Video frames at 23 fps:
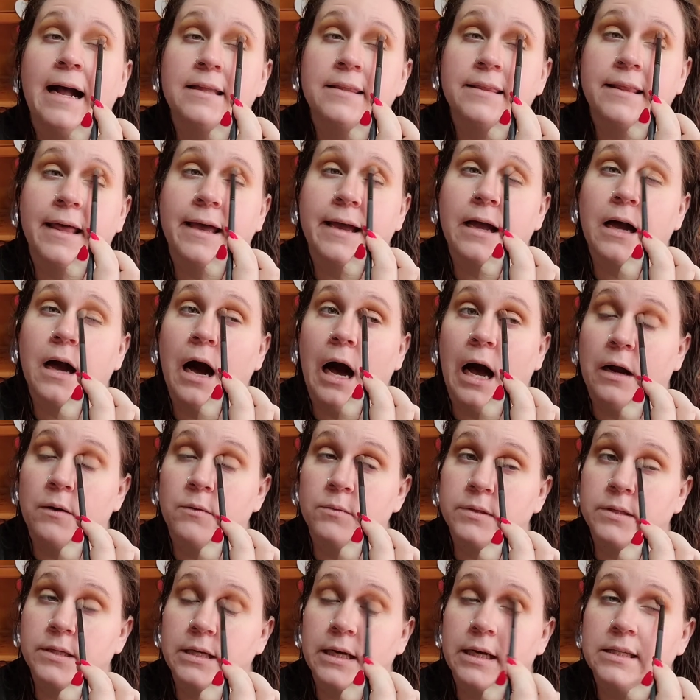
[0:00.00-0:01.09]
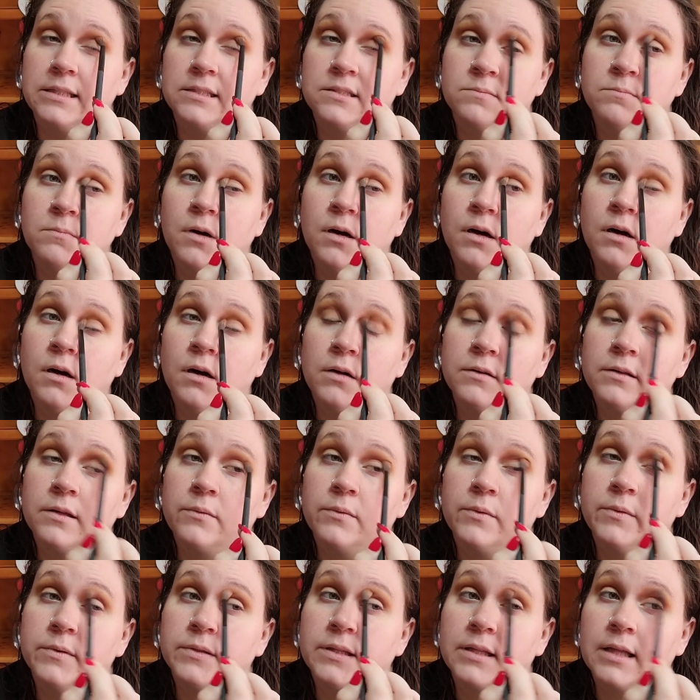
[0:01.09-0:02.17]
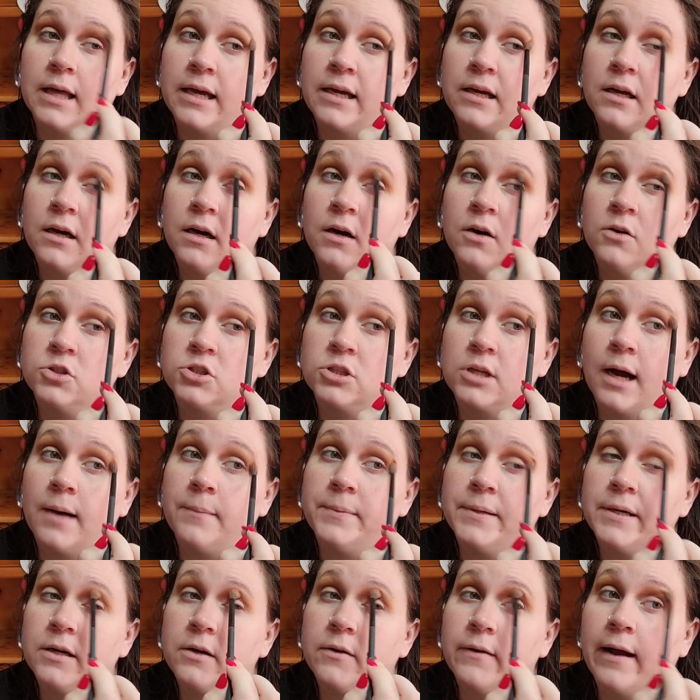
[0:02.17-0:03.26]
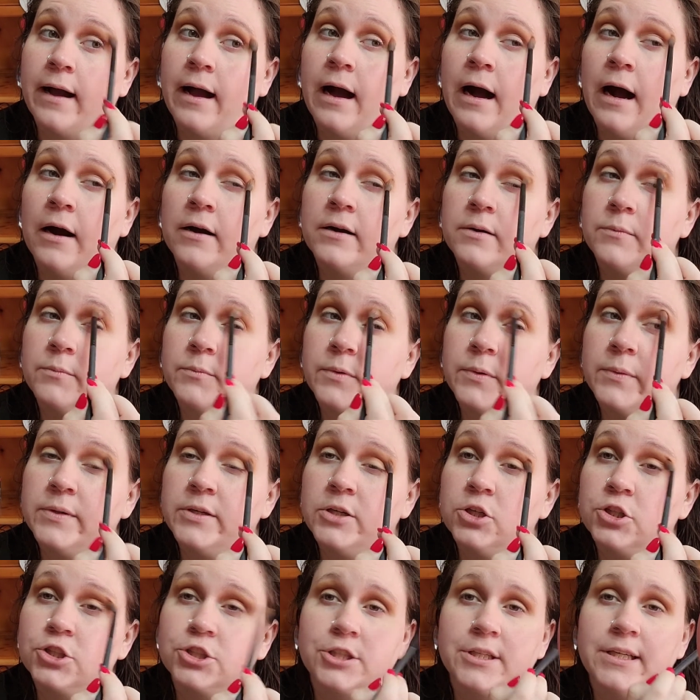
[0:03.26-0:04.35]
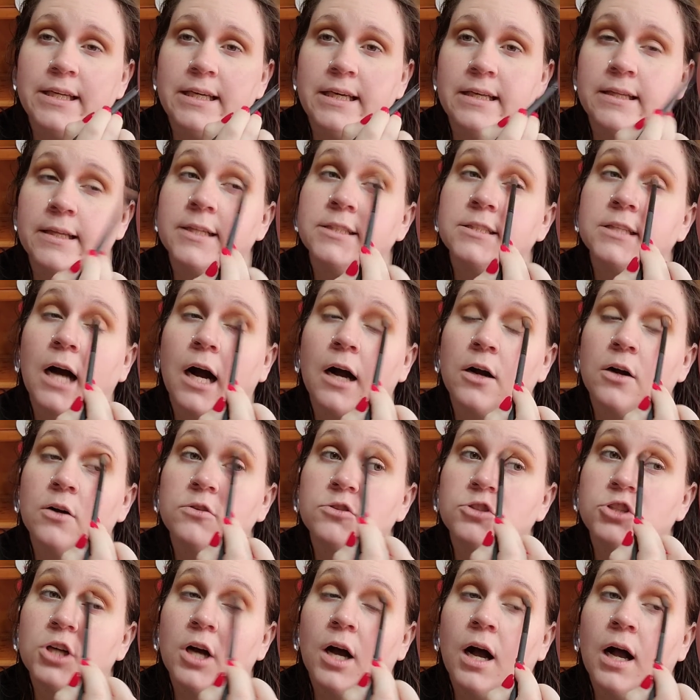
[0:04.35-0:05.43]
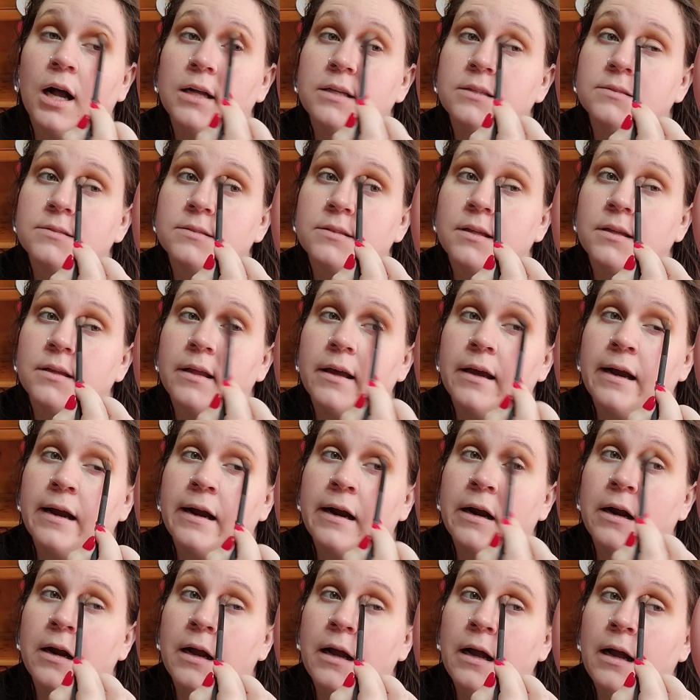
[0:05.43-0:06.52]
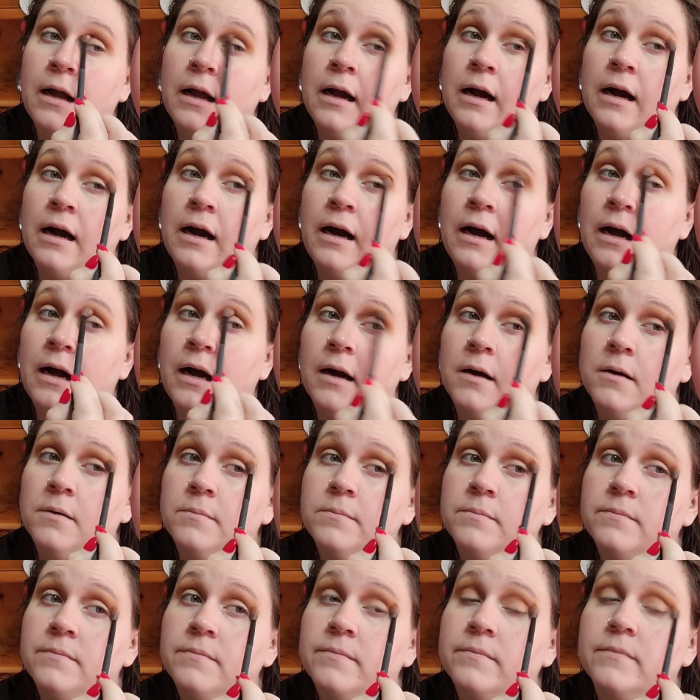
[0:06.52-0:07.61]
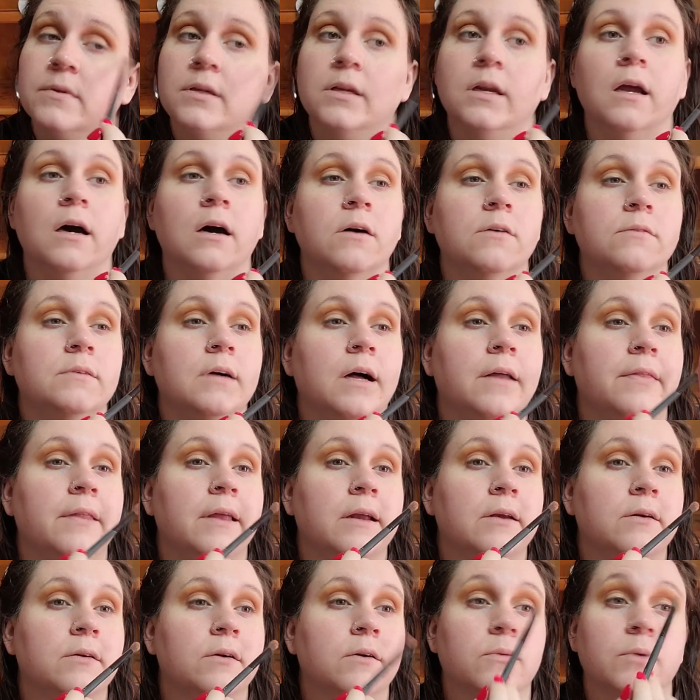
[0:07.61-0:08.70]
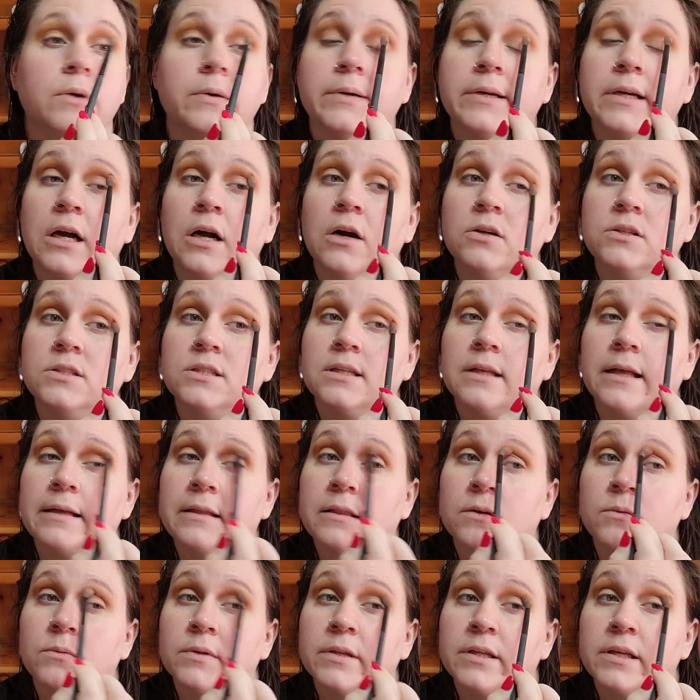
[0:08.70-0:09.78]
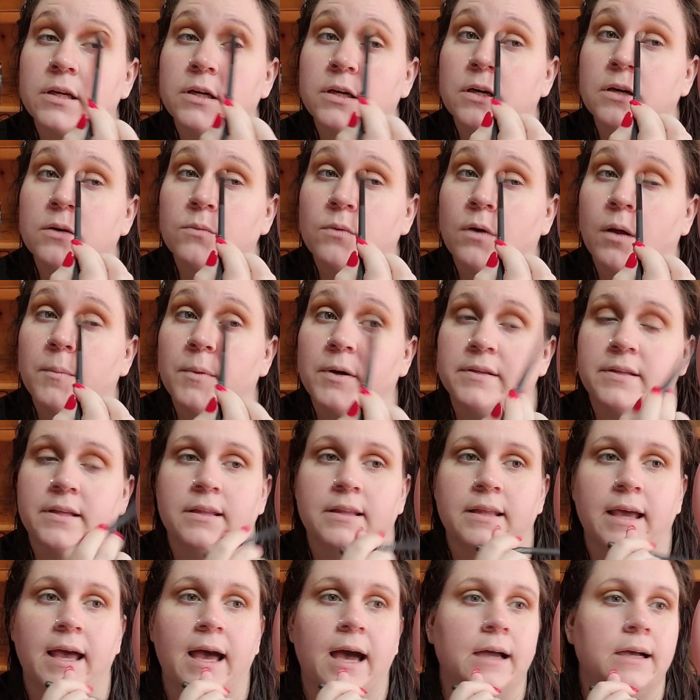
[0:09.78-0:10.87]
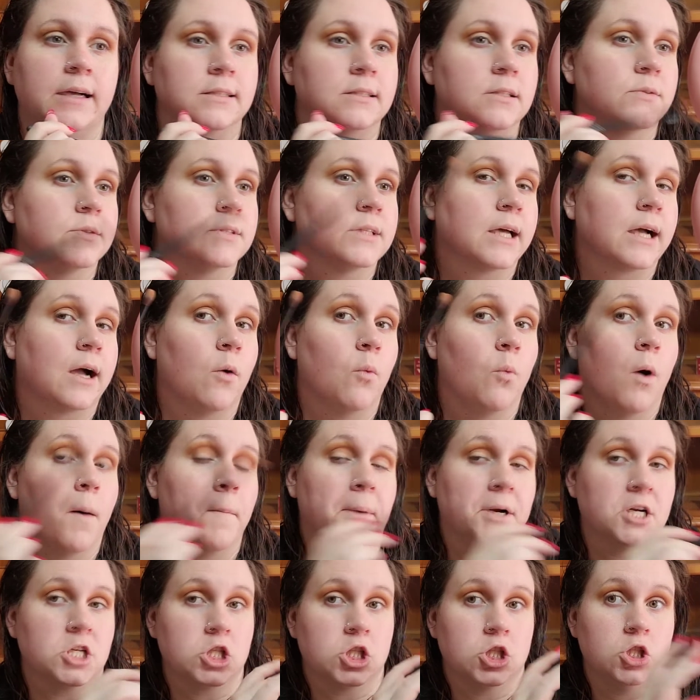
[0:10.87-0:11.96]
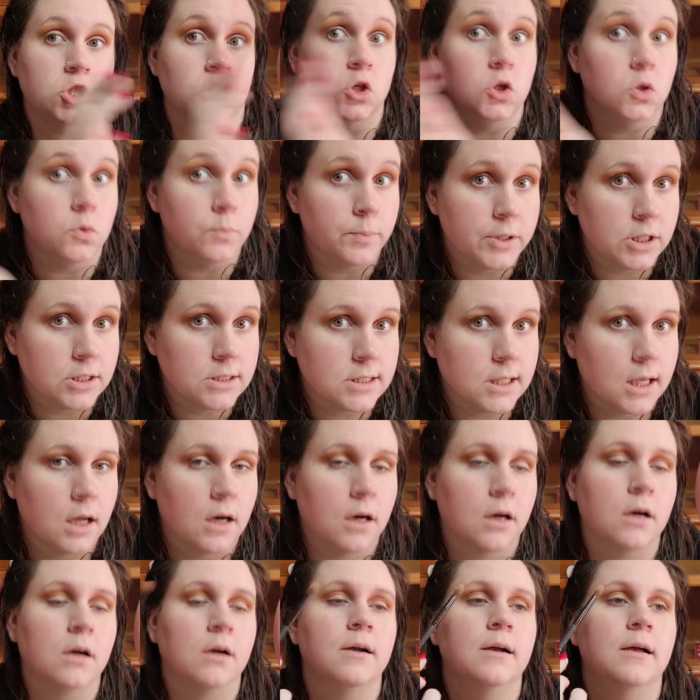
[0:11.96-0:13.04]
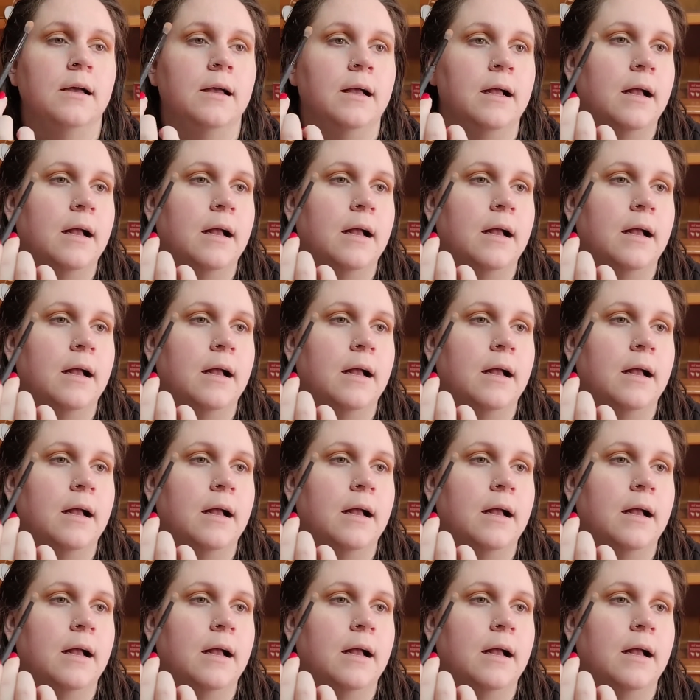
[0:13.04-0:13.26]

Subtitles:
had like a really nice mall that we would like go shopping around, and we would usually eat like Taco John's in there, you know, and then we would go to like the really good Walmart that they had because it was like a Walmart super center.